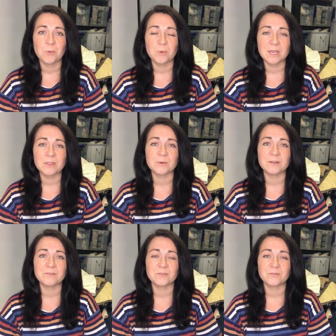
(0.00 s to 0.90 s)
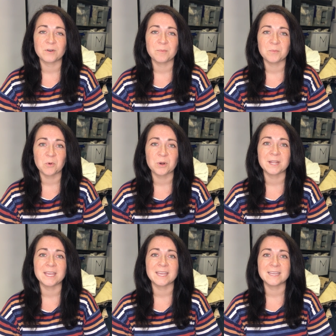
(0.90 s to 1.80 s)
We thrift from
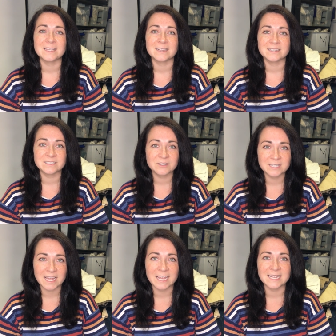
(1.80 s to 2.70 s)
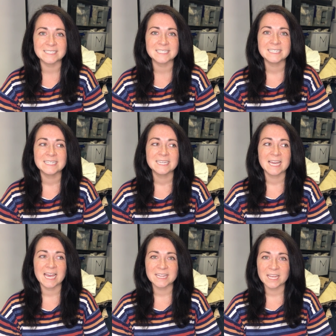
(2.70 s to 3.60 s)
morning until night,
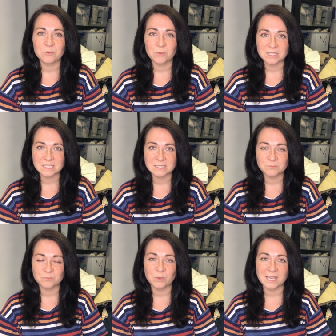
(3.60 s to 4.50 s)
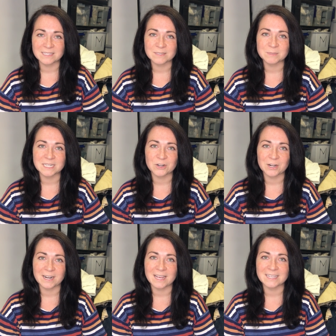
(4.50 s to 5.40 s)
and then once we get some
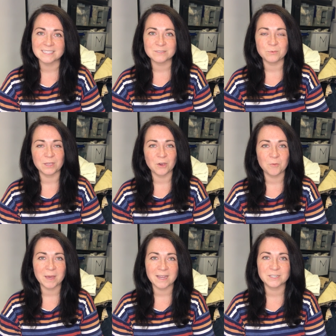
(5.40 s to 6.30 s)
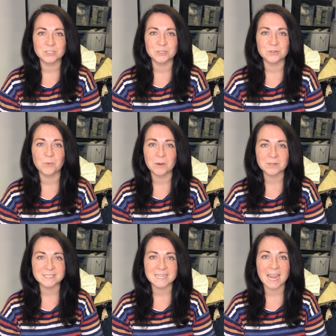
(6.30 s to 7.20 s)
dinner in us, we go back to where
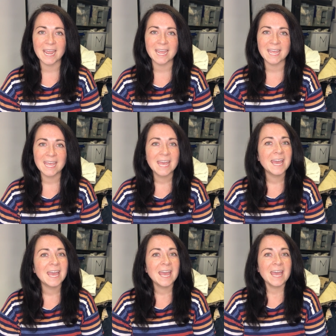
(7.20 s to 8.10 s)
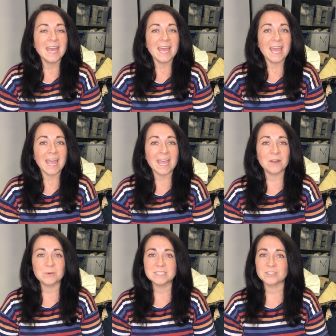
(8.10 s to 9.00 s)
we're staying
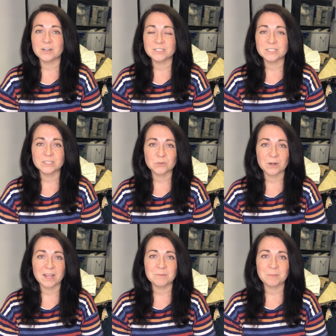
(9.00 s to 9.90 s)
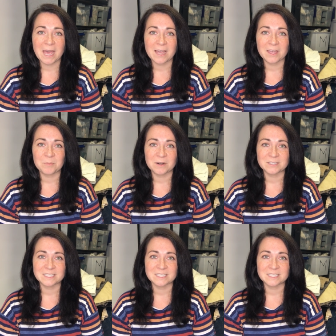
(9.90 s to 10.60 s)
and we start to sort and pack up our